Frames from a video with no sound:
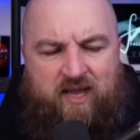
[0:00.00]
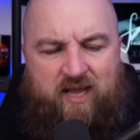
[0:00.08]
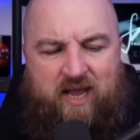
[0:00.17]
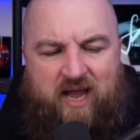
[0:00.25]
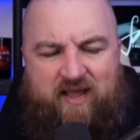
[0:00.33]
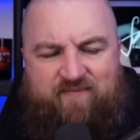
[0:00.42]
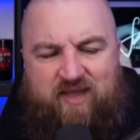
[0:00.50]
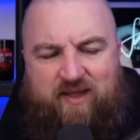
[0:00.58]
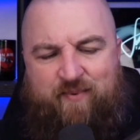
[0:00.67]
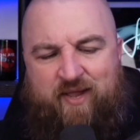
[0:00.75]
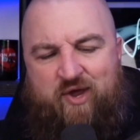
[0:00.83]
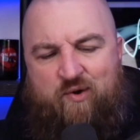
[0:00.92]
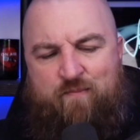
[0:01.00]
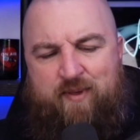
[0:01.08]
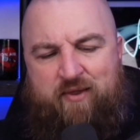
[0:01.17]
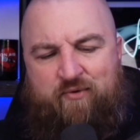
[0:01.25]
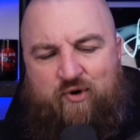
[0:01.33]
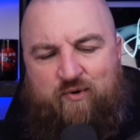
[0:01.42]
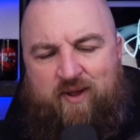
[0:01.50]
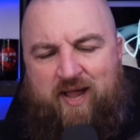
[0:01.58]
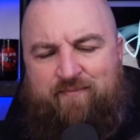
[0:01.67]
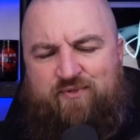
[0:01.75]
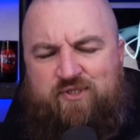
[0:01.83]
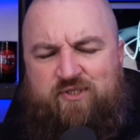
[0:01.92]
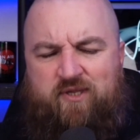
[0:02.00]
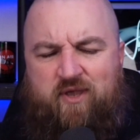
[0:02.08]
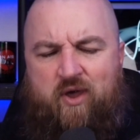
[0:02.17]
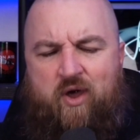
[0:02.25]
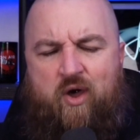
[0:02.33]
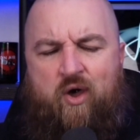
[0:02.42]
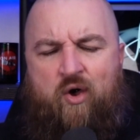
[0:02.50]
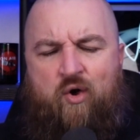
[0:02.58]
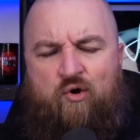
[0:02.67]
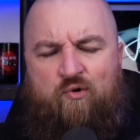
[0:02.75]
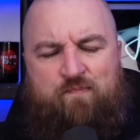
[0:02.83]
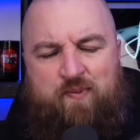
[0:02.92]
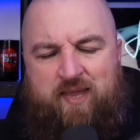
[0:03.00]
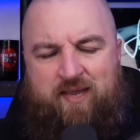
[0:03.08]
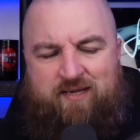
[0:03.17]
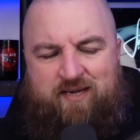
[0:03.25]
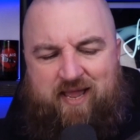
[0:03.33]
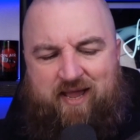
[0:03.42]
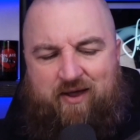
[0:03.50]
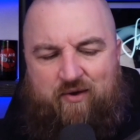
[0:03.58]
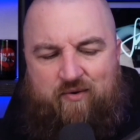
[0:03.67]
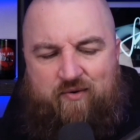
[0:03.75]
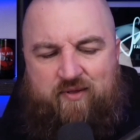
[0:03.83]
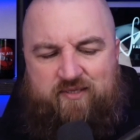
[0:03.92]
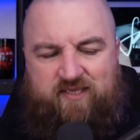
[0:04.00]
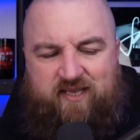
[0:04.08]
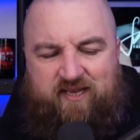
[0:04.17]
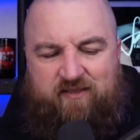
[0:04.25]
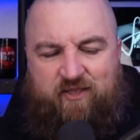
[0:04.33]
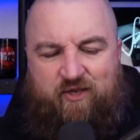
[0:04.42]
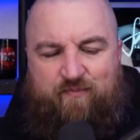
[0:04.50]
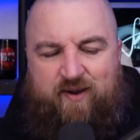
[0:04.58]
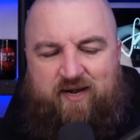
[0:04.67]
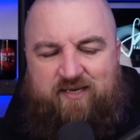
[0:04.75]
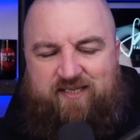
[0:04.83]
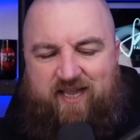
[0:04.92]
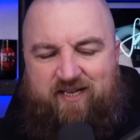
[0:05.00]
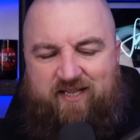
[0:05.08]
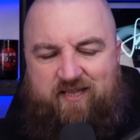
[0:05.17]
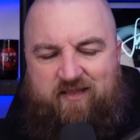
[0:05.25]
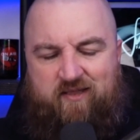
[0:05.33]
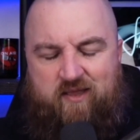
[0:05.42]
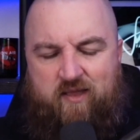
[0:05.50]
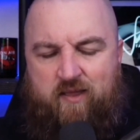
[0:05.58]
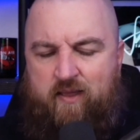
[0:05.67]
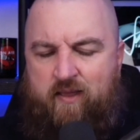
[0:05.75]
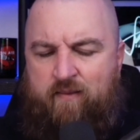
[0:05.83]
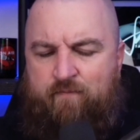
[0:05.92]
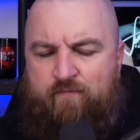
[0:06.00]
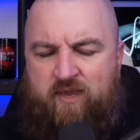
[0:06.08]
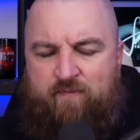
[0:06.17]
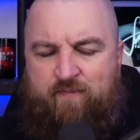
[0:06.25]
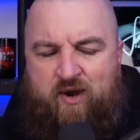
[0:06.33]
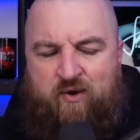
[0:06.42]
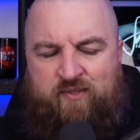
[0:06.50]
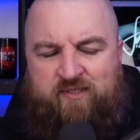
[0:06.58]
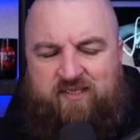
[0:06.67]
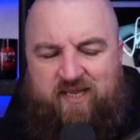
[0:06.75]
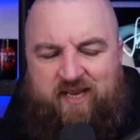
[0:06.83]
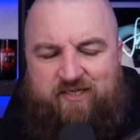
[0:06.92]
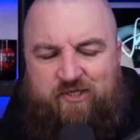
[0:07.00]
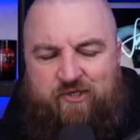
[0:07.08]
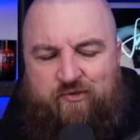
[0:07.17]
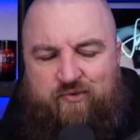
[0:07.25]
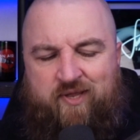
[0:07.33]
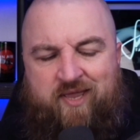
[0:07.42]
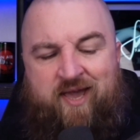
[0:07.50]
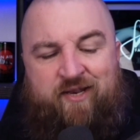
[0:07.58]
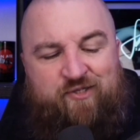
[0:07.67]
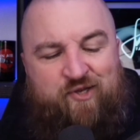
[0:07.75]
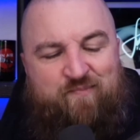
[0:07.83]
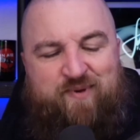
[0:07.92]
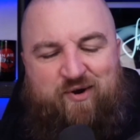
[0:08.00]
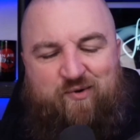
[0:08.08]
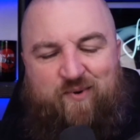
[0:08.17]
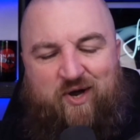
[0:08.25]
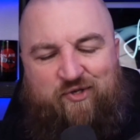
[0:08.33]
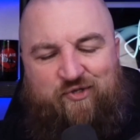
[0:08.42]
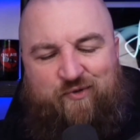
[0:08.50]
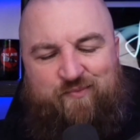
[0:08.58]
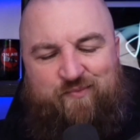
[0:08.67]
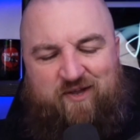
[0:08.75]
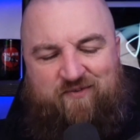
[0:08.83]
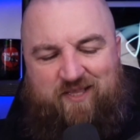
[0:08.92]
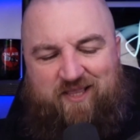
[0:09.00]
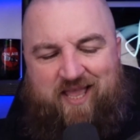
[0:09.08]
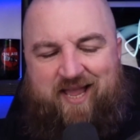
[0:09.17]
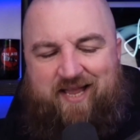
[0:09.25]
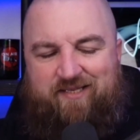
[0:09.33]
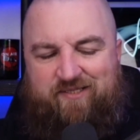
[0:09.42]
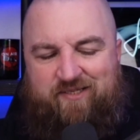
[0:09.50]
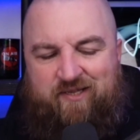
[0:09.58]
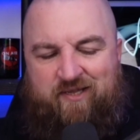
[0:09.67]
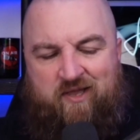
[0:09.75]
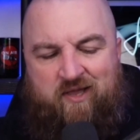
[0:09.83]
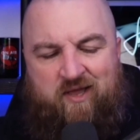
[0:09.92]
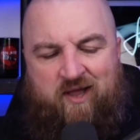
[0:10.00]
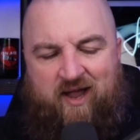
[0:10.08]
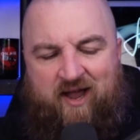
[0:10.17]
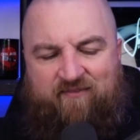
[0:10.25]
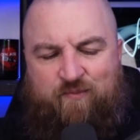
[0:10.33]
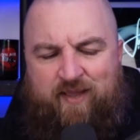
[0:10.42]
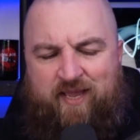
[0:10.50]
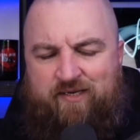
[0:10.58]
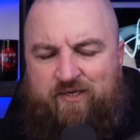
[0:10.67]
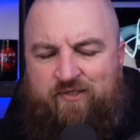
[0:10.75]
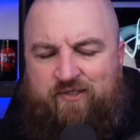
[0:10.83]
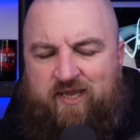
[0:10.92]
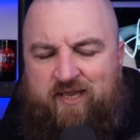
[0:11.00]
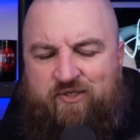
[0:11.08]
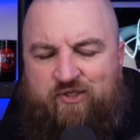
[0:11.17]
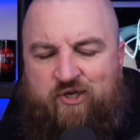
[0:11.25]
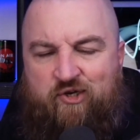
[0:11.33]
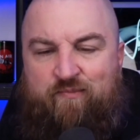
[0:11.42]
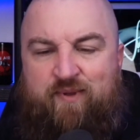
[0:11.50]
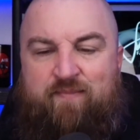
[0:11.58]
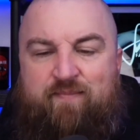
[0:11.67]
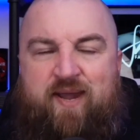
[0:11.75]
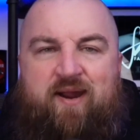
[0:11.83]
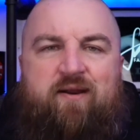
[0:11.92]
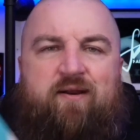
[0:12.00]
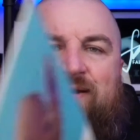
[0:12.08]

I've got my own bedroom. I'm so big now, sang Little Bear excitedly. Big Bear was excited too. He had his own bedroom all to himself at last. Off to bed, does he head, chuckled Big Bear.